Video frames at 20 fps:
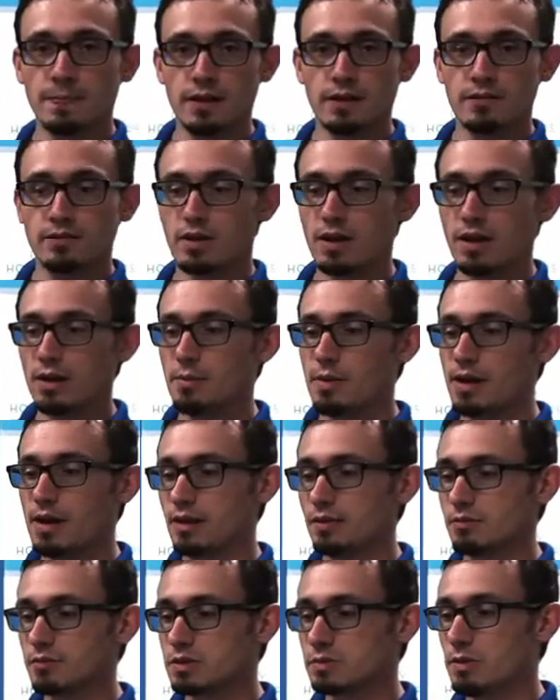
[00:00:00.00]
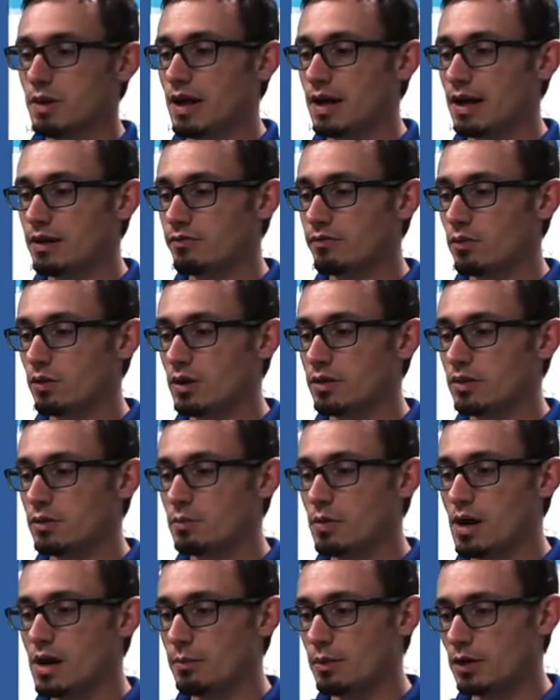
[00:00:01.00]
got my spot infrared
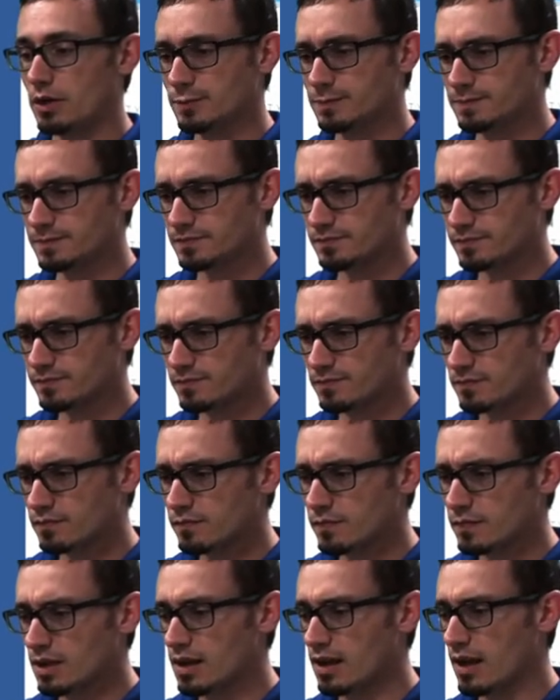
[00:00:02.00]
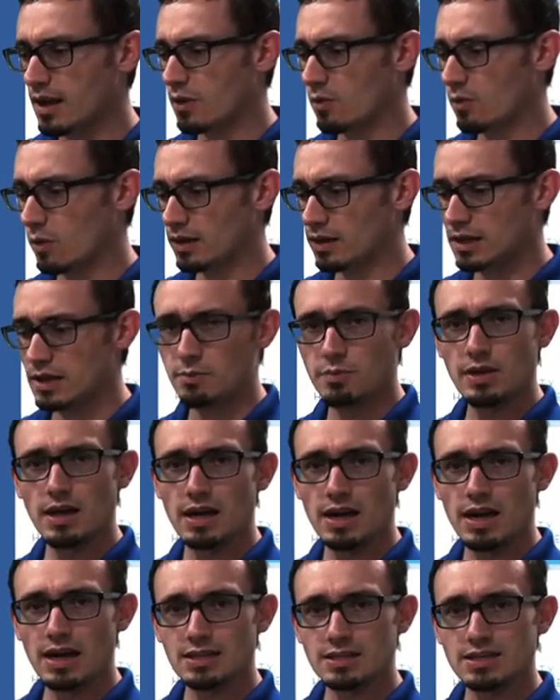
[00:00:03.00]
thermometer. I want to keep that
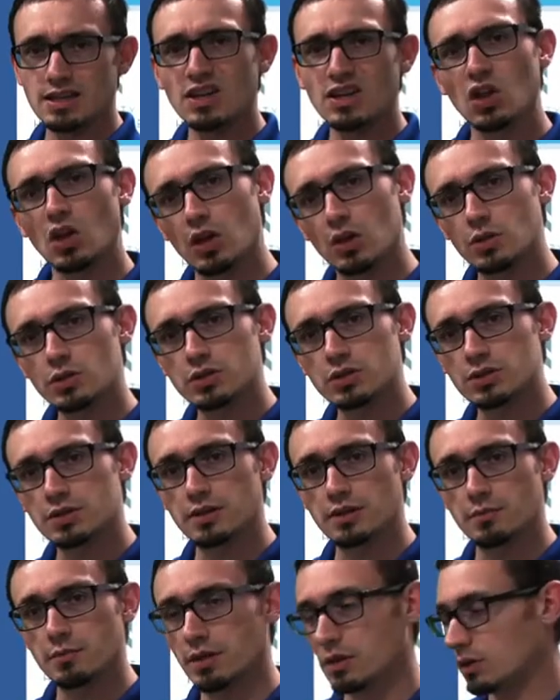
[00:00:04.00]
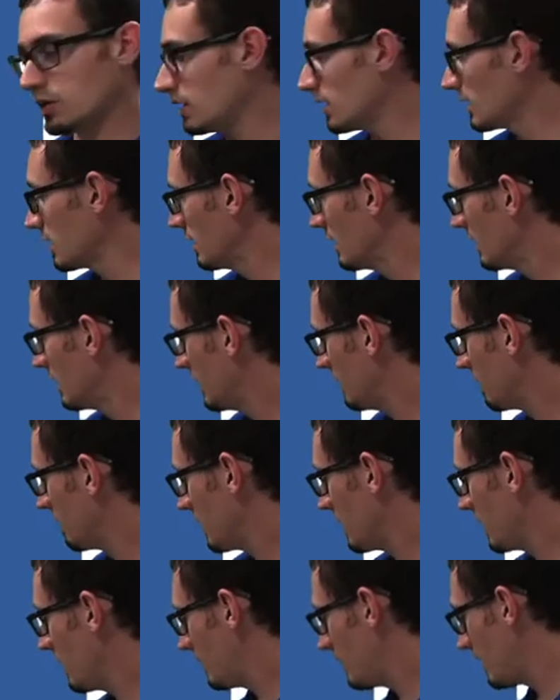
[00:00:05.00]
nice and close to the building.
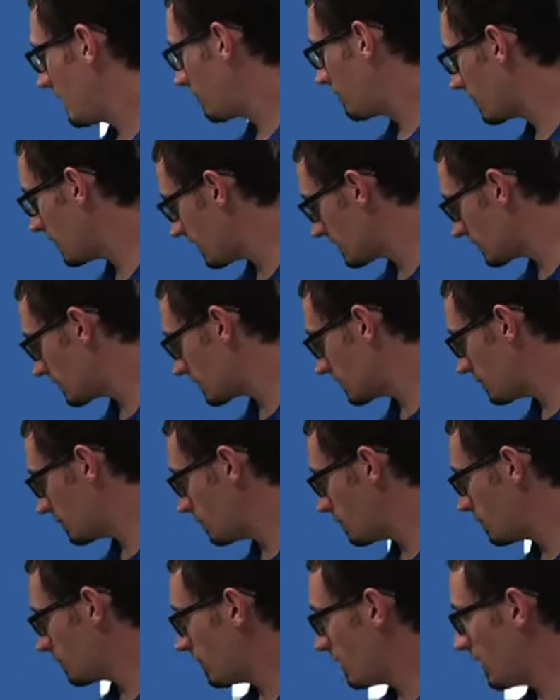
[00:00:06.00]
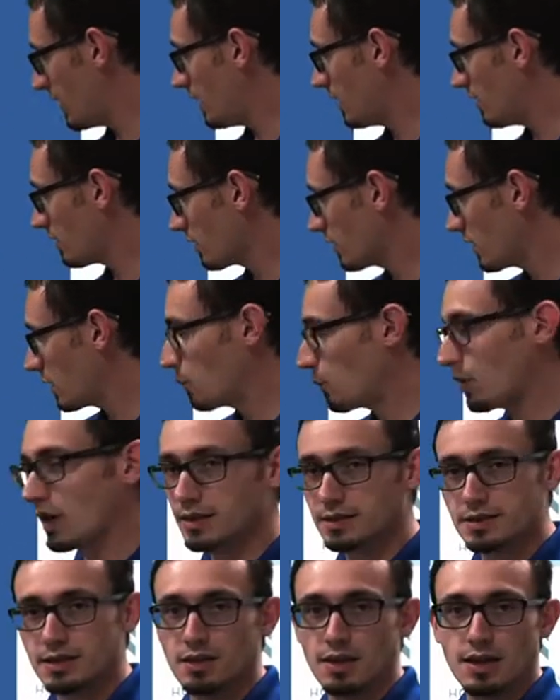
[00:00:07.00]
And then I've got some clear
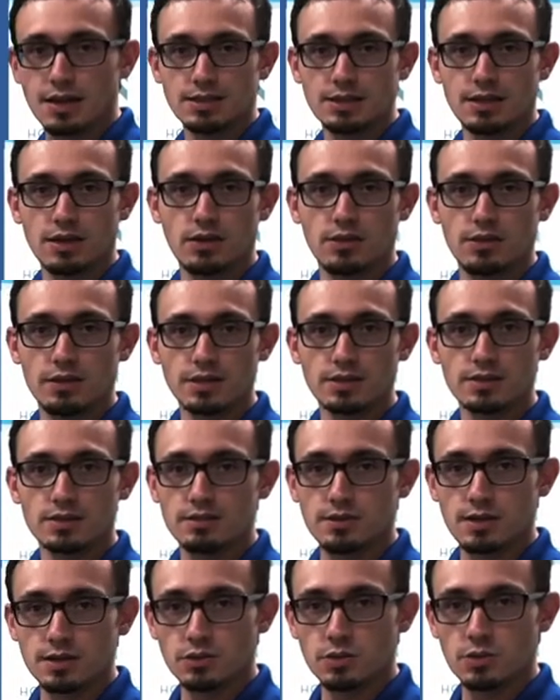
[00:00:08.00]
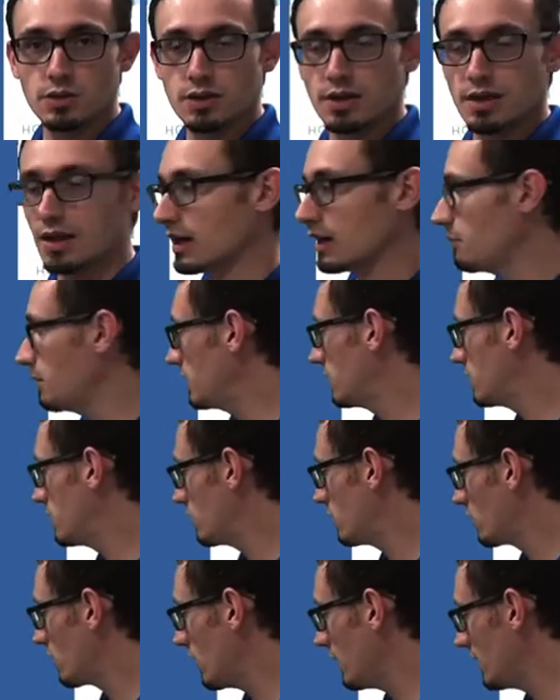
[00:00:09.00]
plexiglass here, and that's really not going to be too
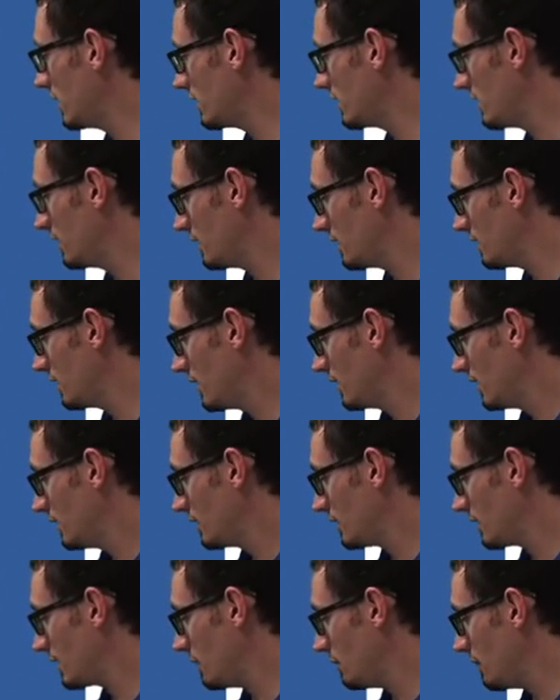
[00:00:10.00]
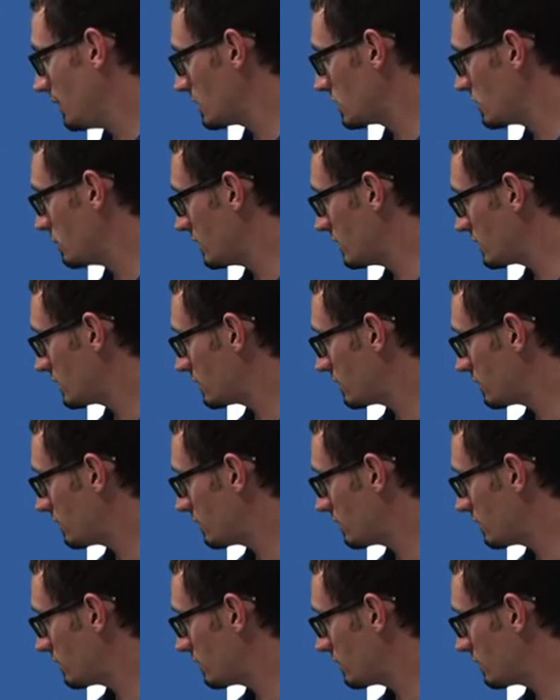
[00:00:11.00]
great to get measurements